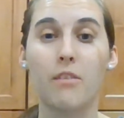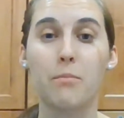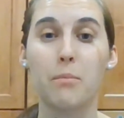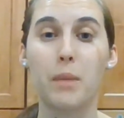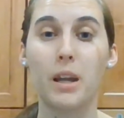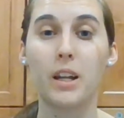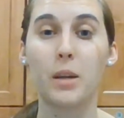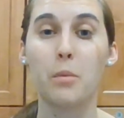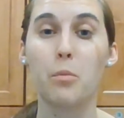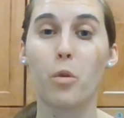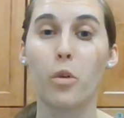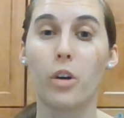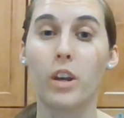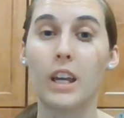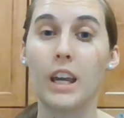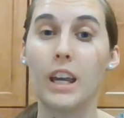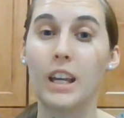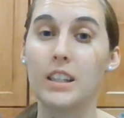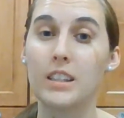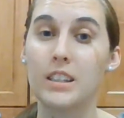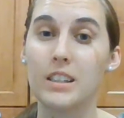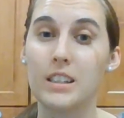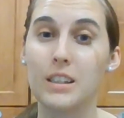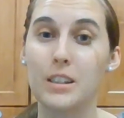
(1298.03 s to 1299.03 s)
many more
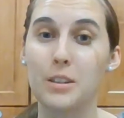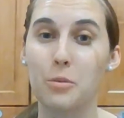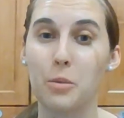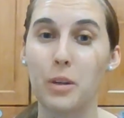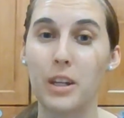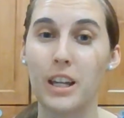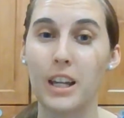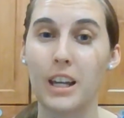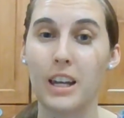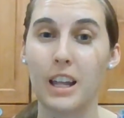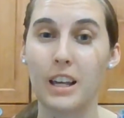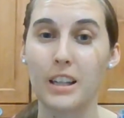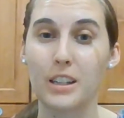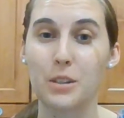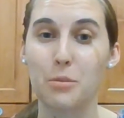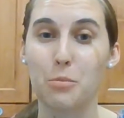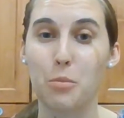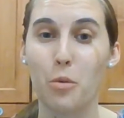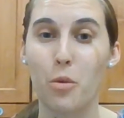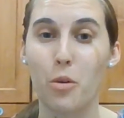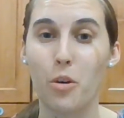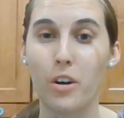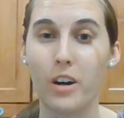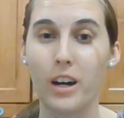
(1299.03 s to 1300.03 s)
cases we can
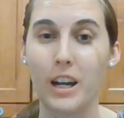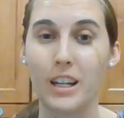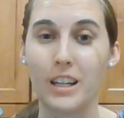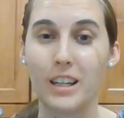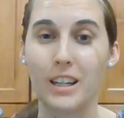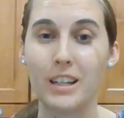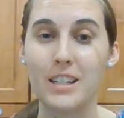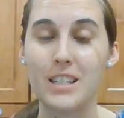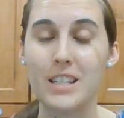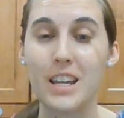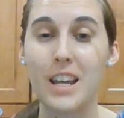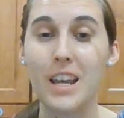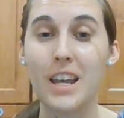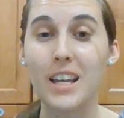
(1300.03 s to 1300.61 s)
explore and